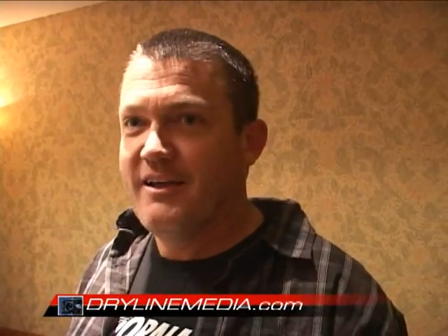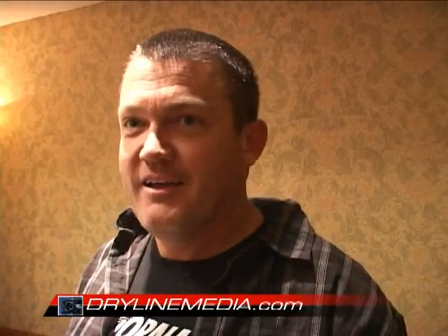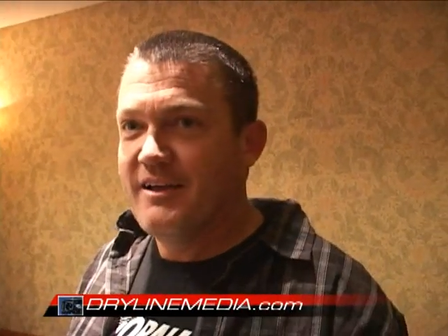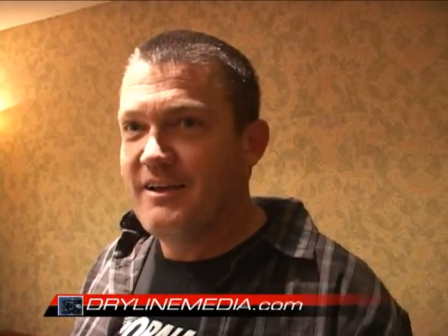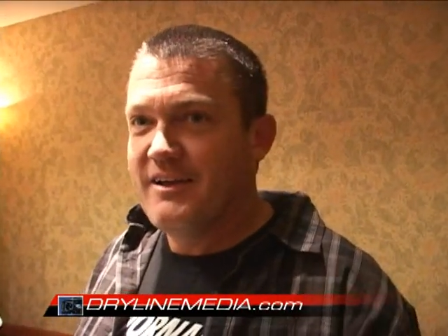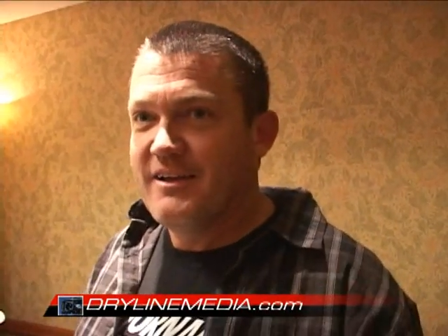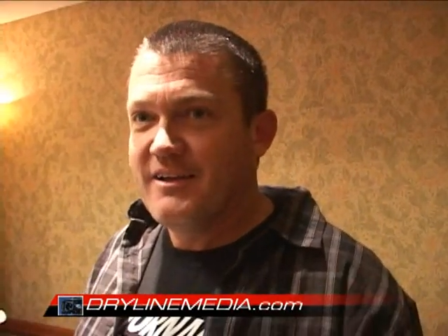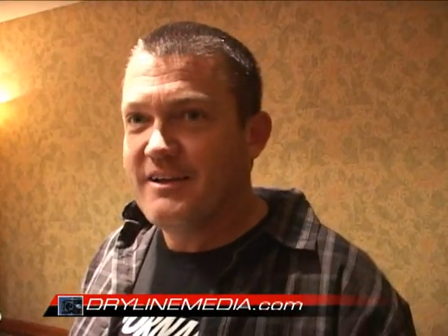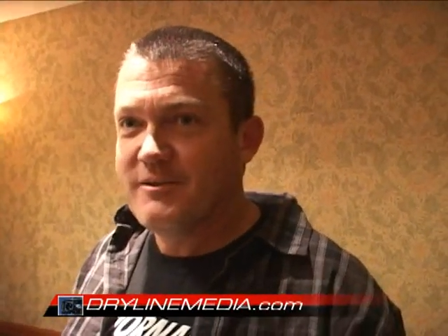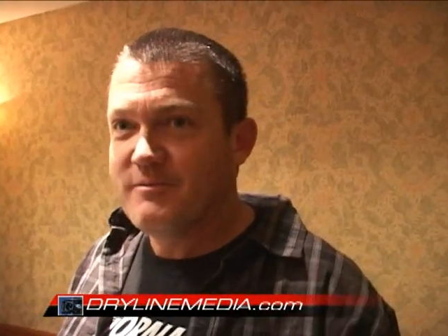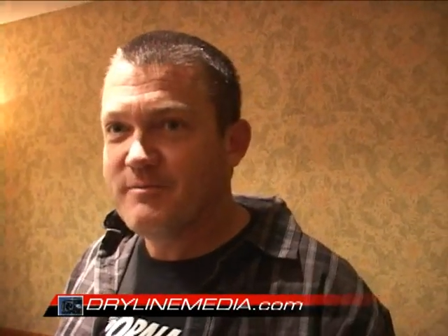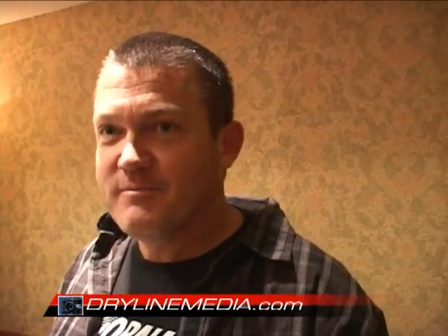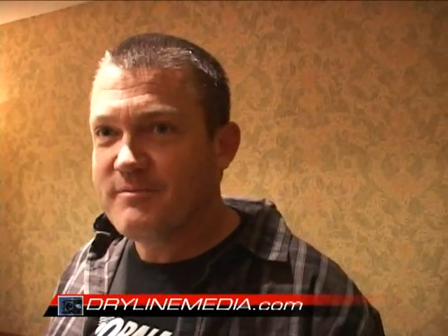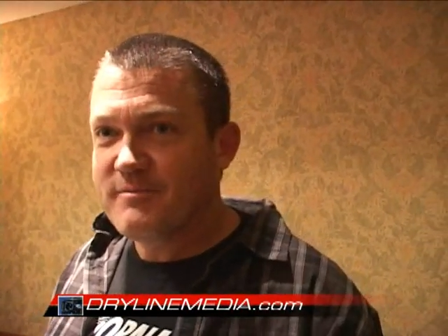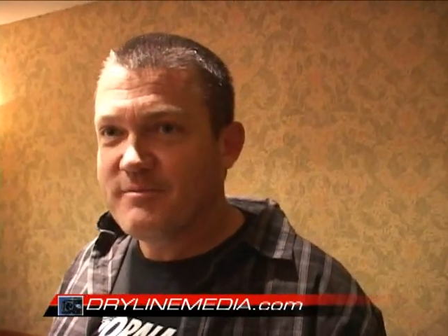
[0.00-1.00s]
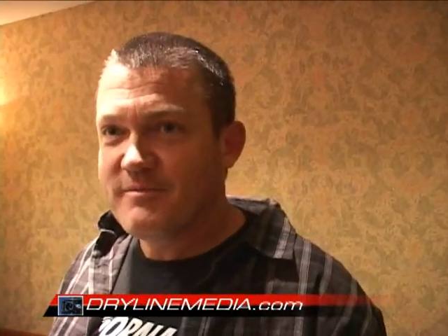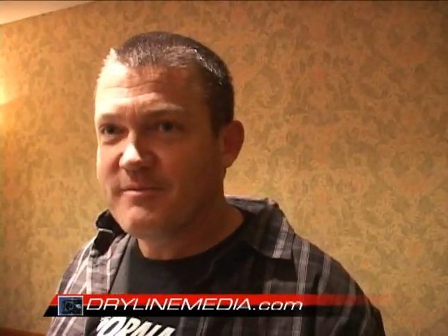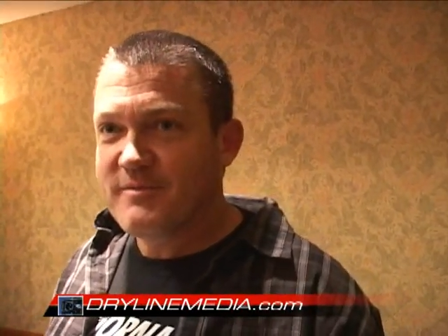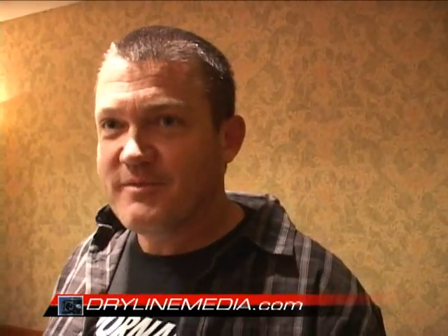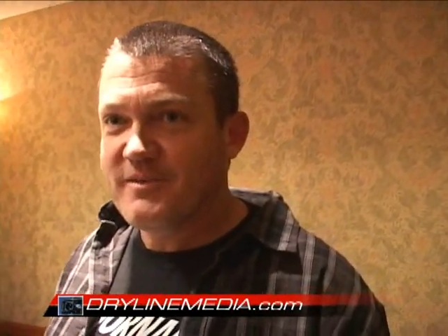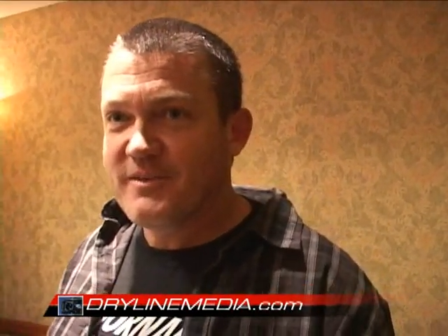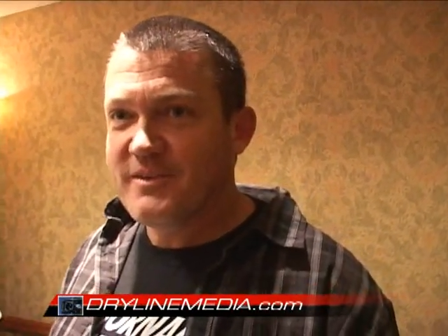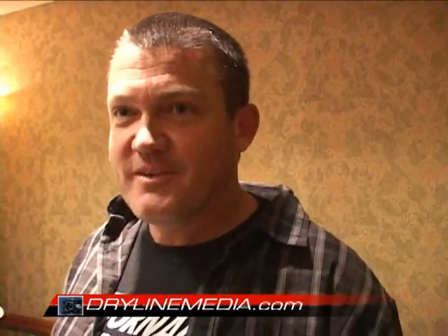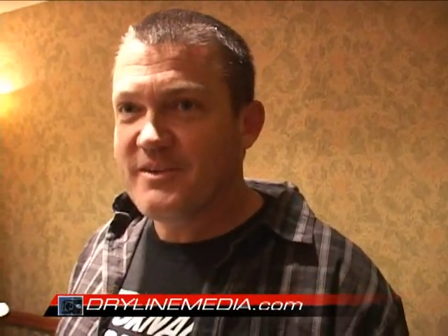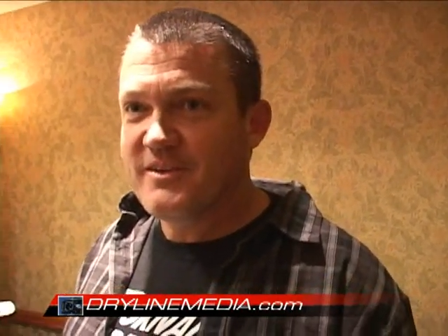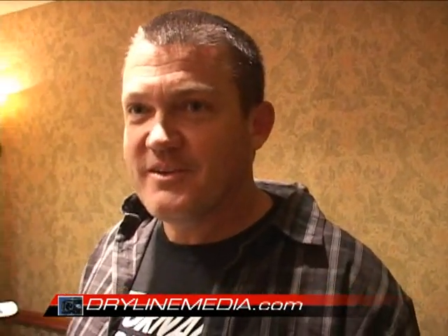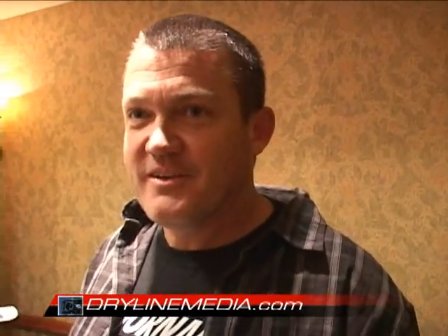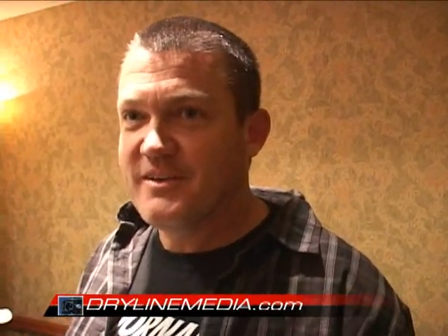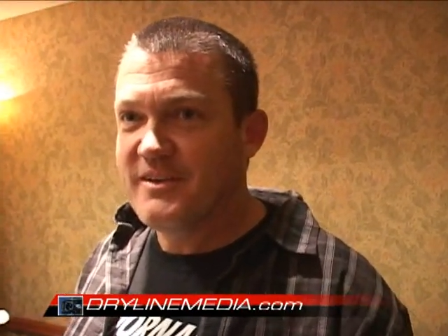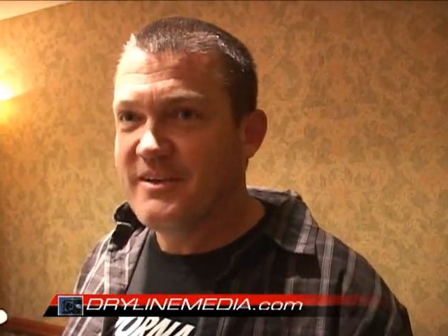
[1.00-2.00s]
So what happens if you totally lose
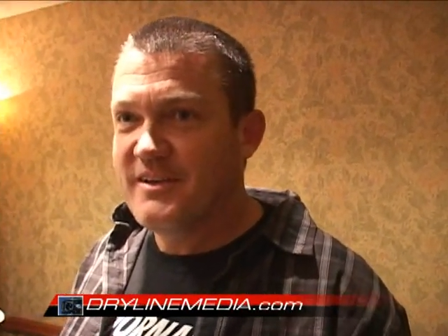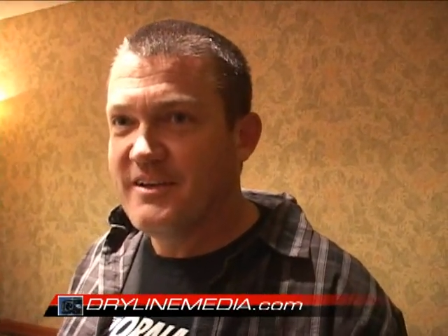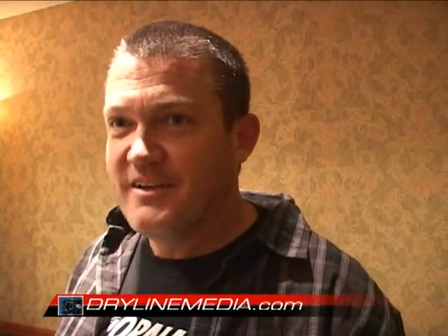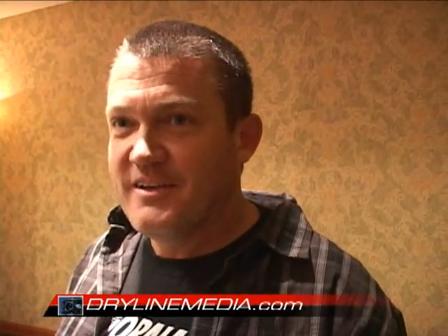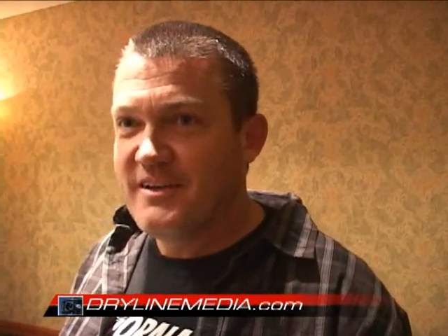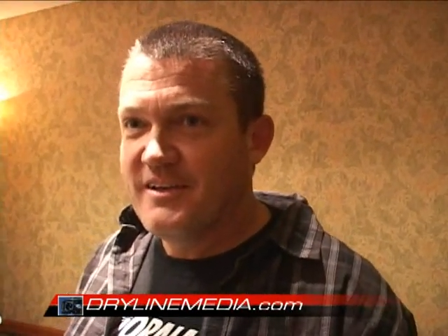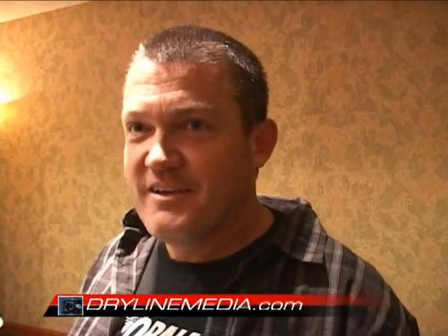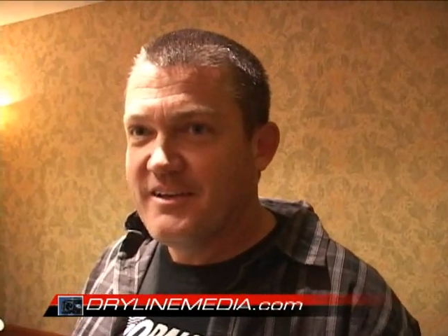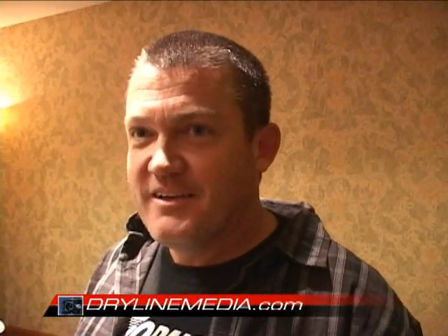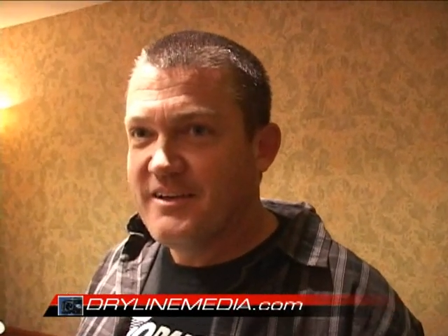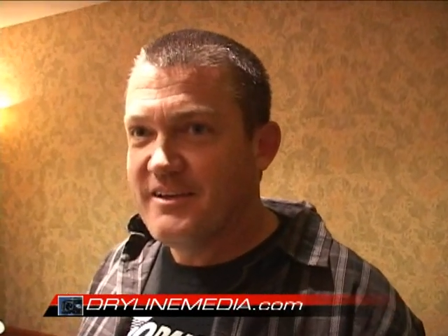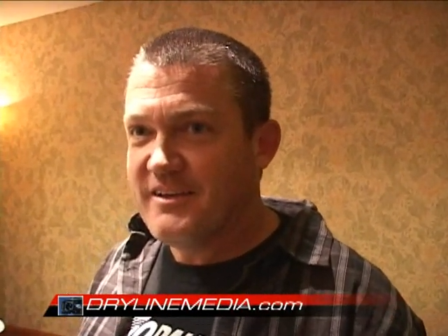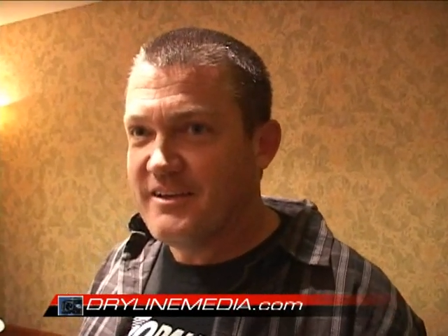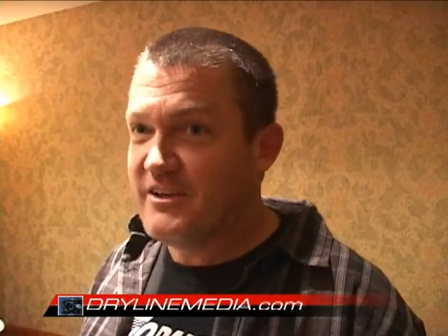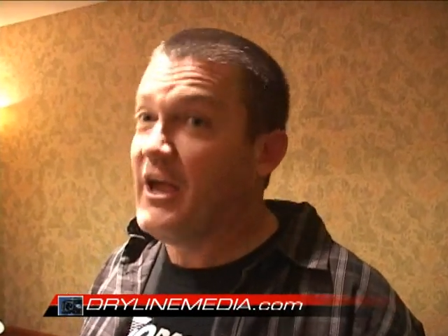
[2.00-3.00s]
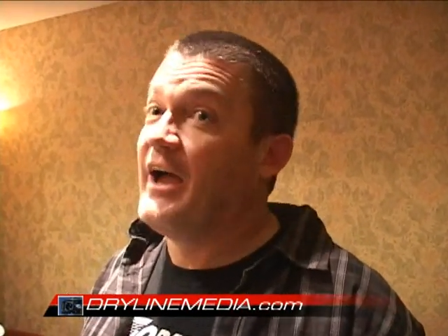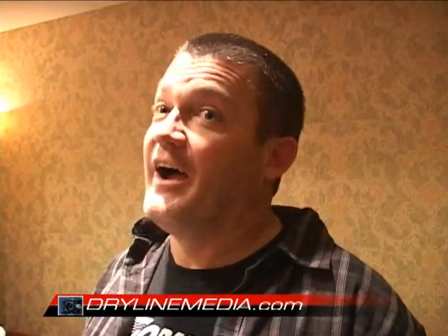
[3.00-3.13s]
contact with it? Is it a crash?